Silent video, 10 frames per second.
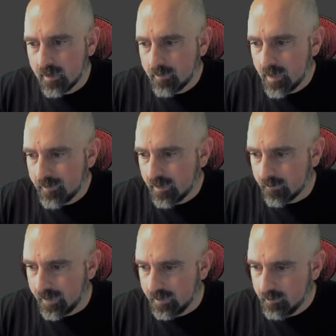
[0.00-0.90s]
It might be all
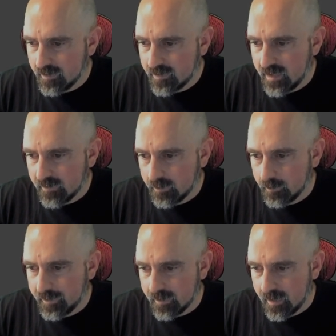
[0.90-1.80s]
right. Let me give it a little
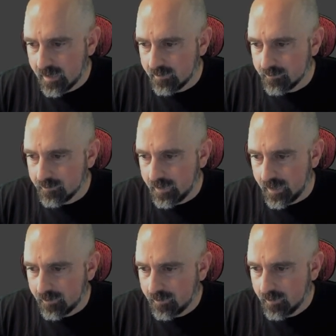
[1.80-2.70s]
bit of negative
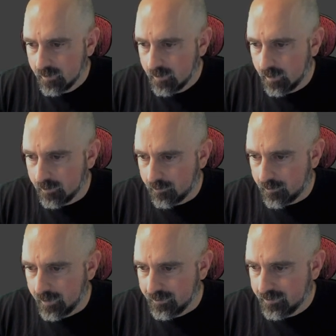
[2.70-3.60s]
length on the
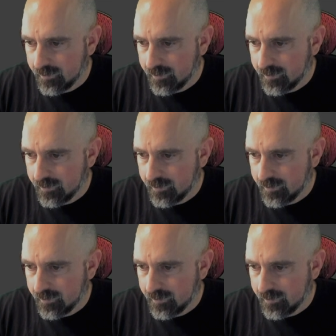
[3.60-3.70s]
front